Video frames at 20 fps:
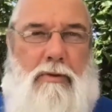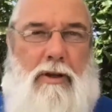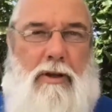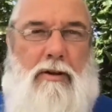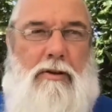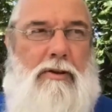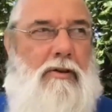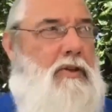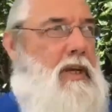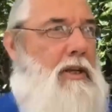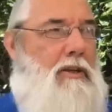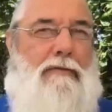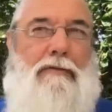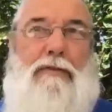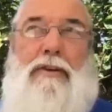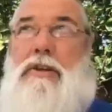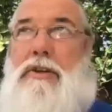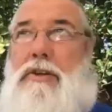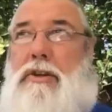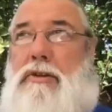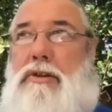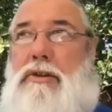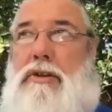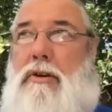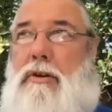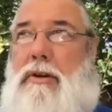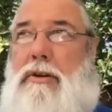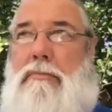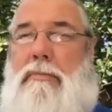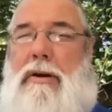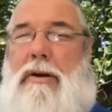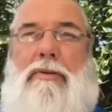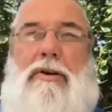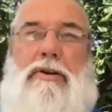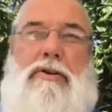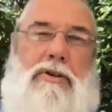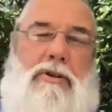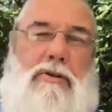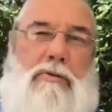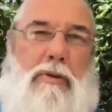You said you finish at 2. It doesn't matter if
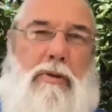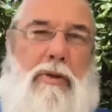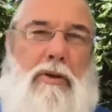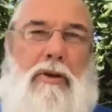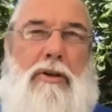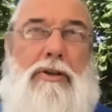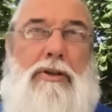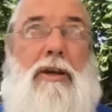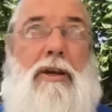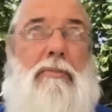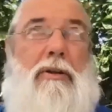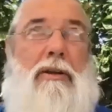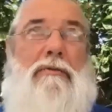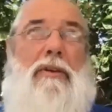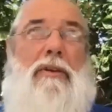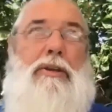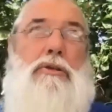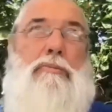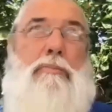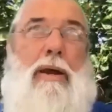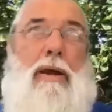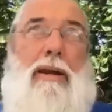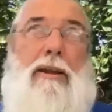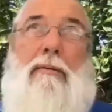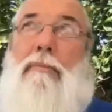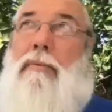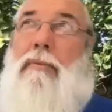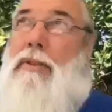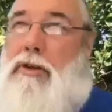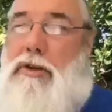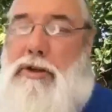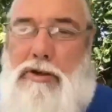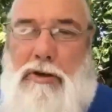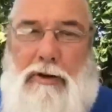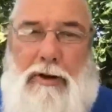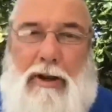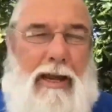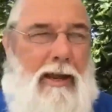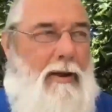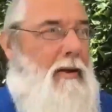it's 2:30. I'm living in Spain. I'm in the
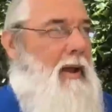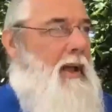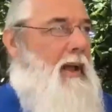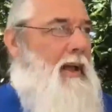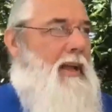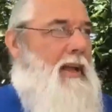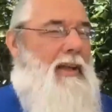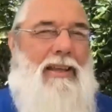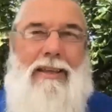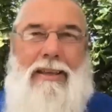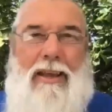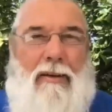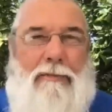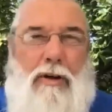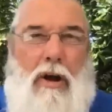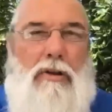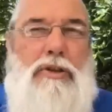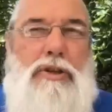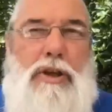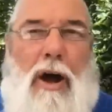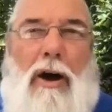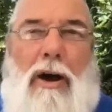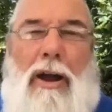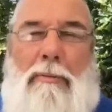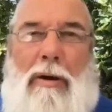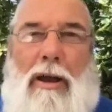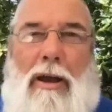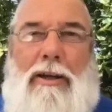sun now. I've got time.